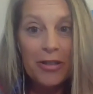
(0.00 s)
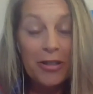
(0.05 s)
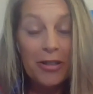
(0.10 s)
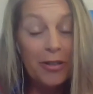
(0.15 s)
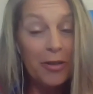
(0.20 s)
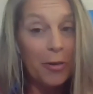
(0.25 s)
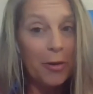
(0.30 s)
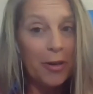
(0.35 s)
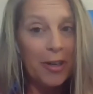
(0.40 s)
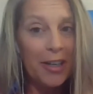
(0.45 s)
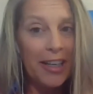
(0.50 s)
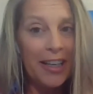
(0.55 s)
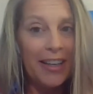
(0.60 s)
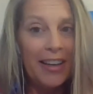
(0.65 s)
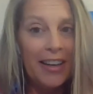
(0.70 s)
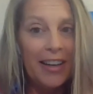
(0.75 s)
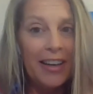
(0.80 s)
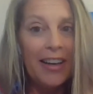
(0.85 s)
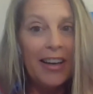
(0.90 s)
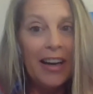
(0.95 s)
her
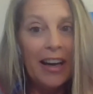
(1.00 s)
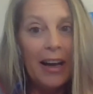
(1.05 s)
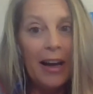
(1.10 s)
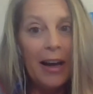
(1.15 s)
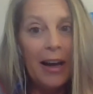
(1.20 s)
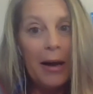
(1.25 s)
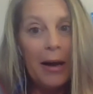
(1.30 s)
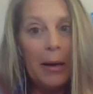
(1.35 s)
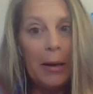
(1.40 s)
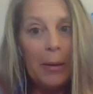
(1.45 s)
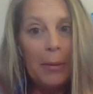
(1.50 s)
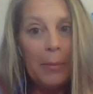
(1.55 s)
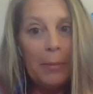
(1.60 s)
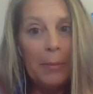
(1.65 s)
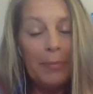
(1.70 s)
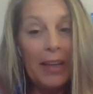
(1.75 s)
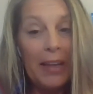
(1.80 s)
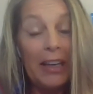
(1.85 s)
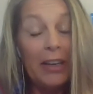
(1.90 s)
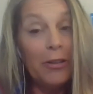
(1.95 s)
story
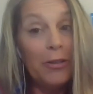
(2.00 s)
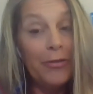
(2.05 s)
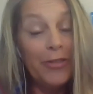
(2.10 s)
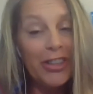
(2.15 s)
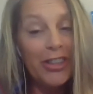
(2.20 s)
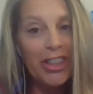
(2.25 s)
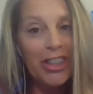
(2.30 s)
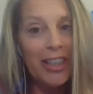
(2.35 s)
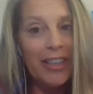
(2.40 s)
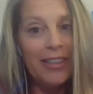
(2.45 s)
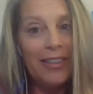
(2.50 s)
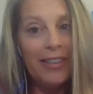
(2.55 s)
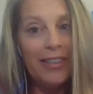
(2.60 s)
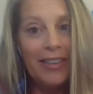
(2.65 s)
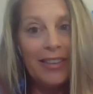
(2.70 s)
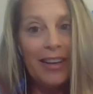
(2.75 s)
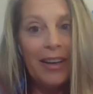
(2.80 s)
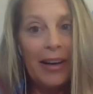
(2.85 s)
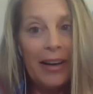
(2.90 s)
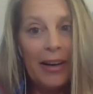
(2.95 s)
and her vision,